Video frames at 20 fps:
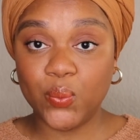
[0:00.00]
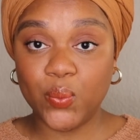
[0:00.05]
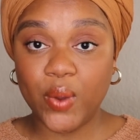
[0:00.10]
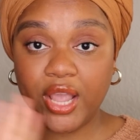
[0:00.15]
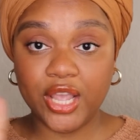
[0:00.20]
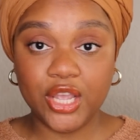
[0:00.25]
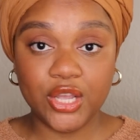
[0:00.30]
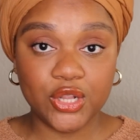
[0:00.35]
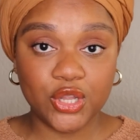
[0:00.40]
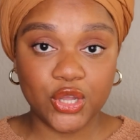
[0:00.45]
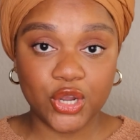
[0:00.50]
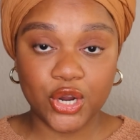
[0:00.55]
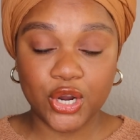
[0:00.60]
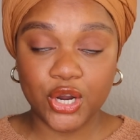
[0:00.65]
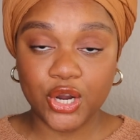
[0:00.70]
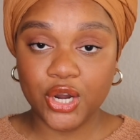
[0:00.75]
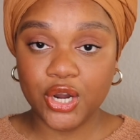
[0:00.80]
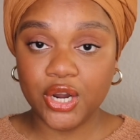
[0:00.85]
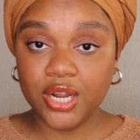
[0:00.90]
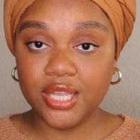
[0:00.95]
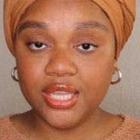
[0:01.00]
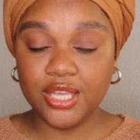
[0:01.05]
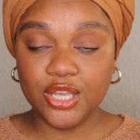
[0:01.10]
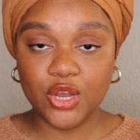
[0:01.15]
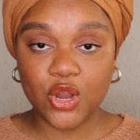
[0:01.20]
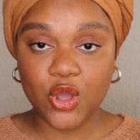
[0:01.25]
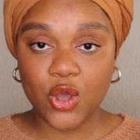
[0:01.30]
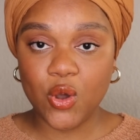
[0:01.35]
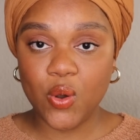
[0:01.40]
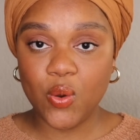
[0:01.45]
regular, you
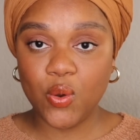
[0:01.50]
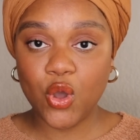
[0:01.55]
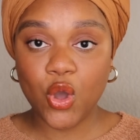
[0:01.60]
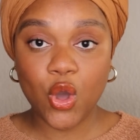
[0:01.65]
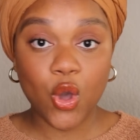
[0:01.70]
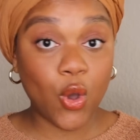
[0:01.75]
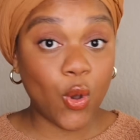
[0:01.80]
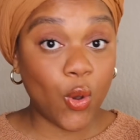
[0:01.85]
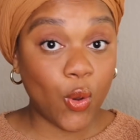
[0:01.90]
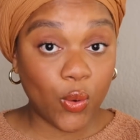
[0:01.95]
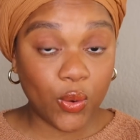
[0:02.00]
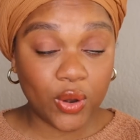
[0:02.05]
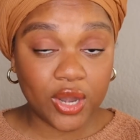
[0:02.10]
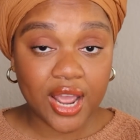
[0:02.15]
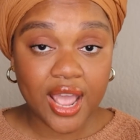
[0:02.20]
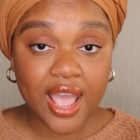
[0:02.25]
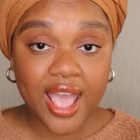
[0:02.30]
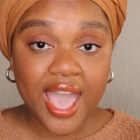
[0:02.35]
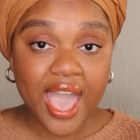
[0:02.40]
know, code.